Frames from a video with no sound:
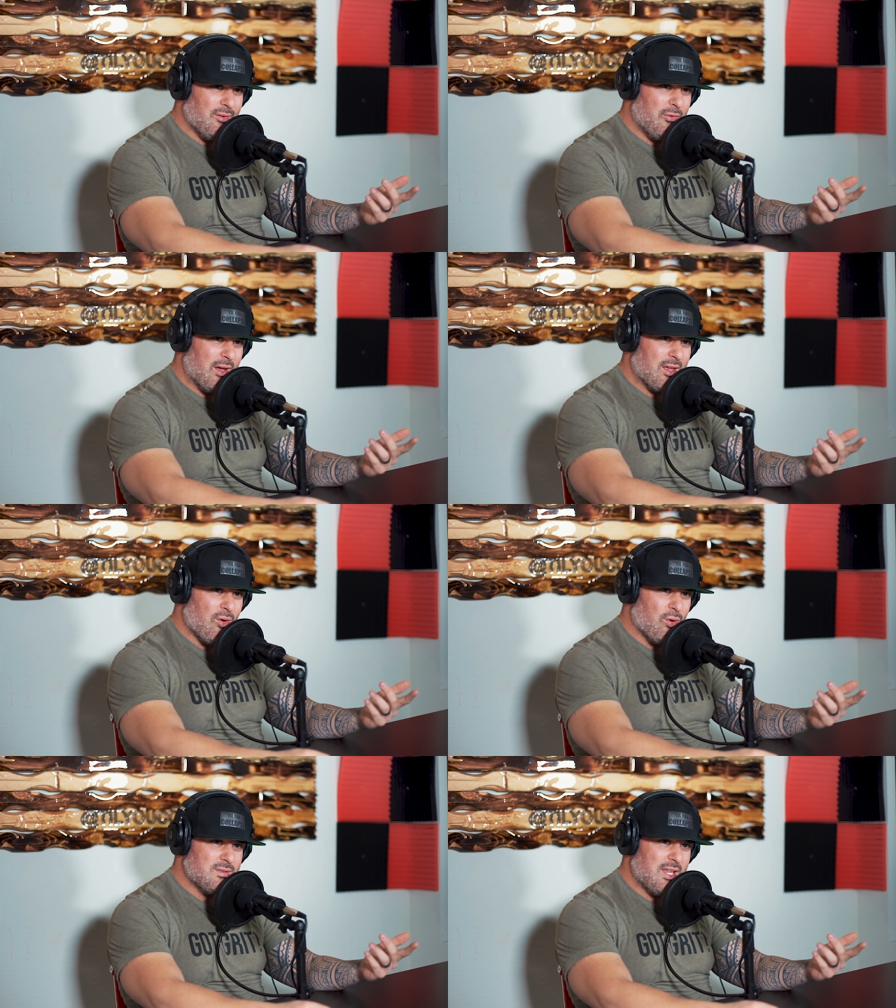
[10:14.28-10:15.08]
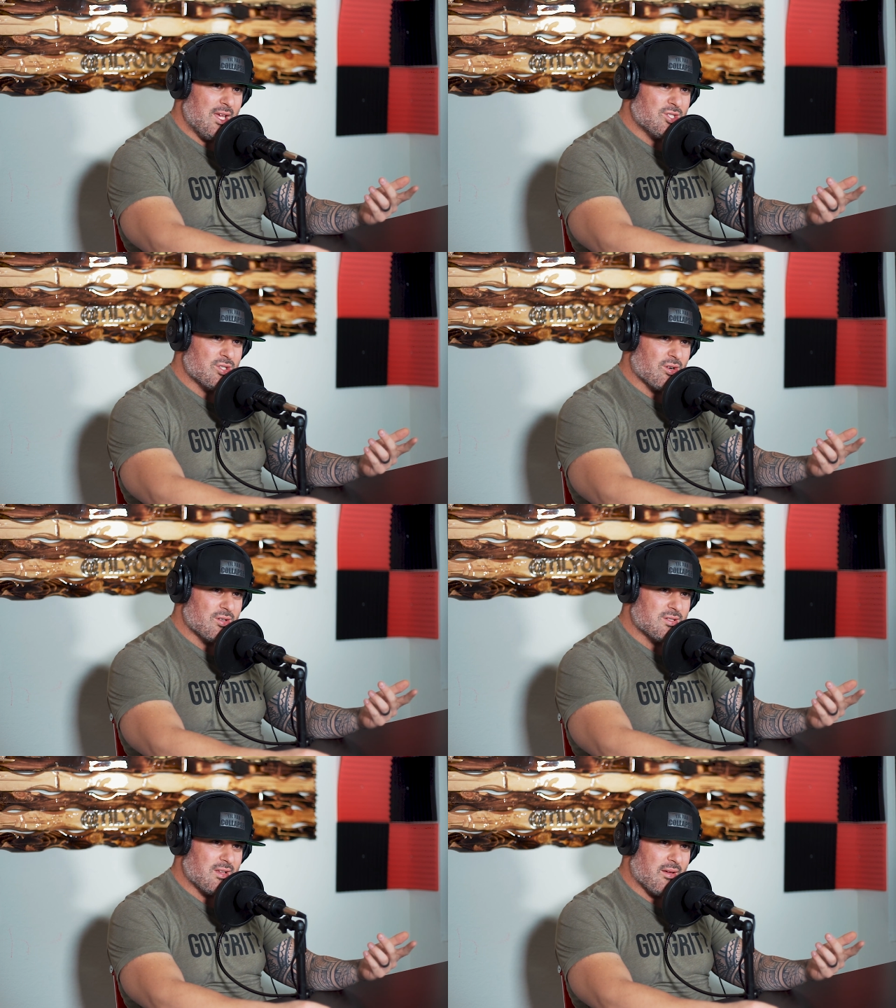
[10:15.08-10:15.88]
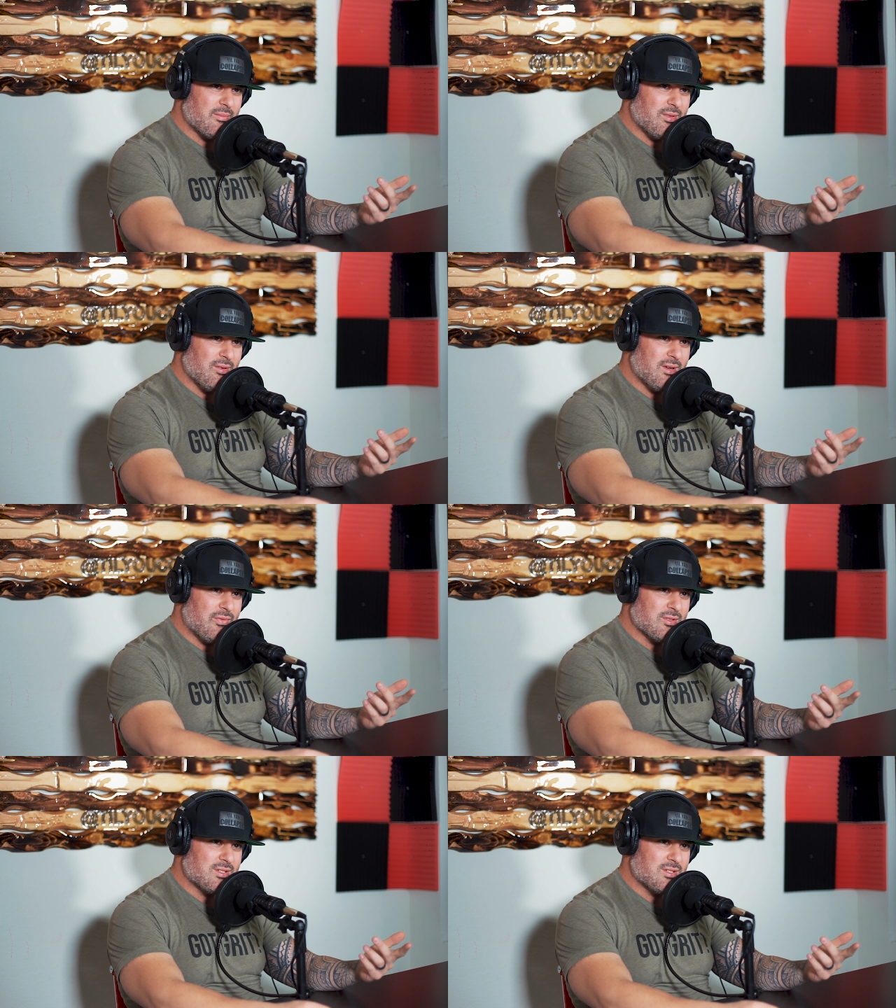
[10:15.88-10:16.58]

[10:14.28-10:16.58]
fucking old T-shirt or something, dude. If you're